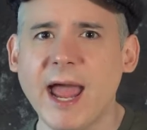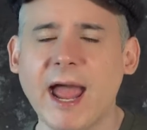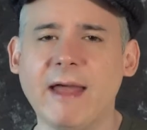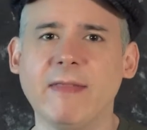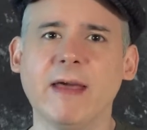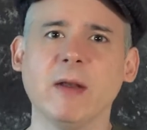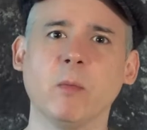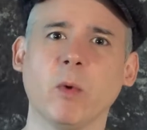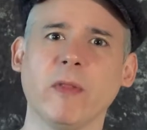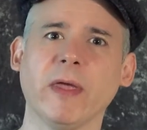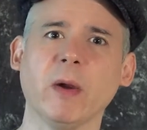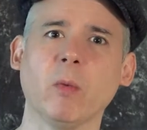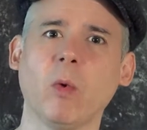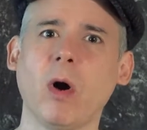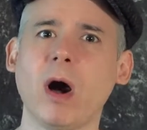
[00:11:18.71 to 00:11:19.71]
and then when
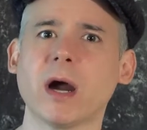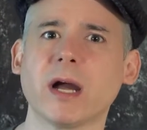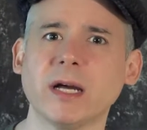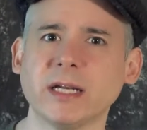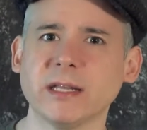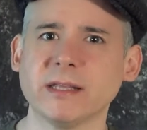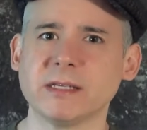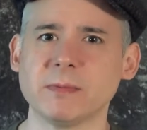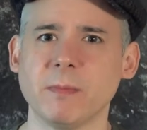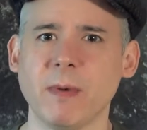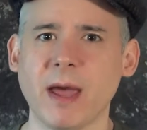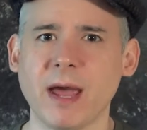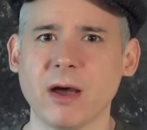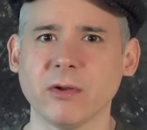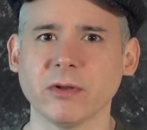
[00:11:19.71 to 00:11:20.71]
they walk onto this
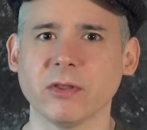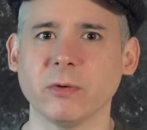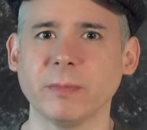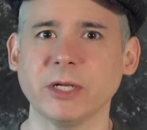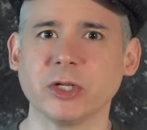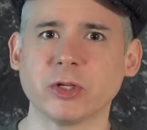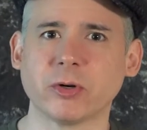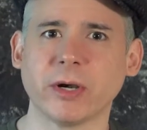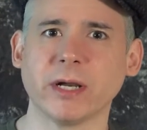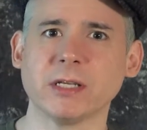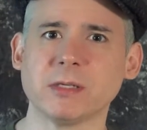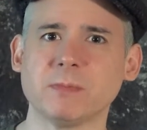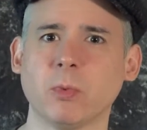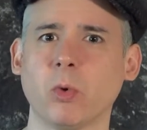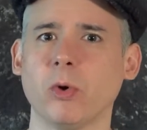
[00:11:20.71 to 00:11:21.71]
mound, they'll be
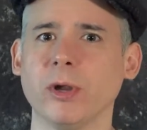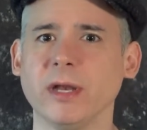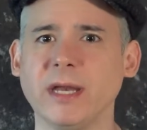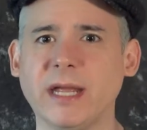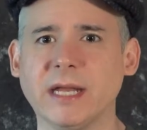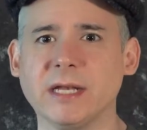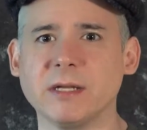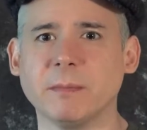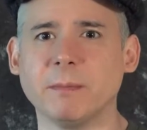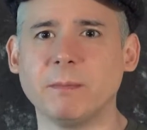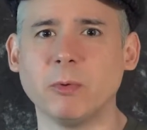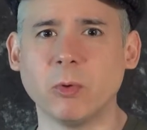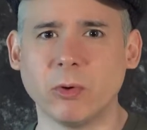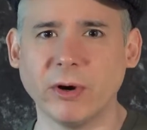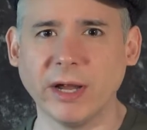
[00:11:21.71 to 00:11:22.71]
transported into
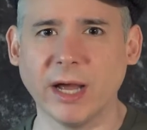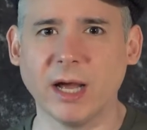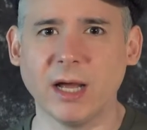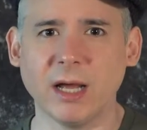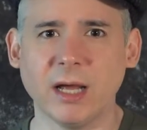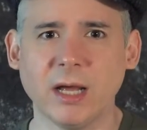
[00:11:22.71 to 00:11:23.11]
Borea.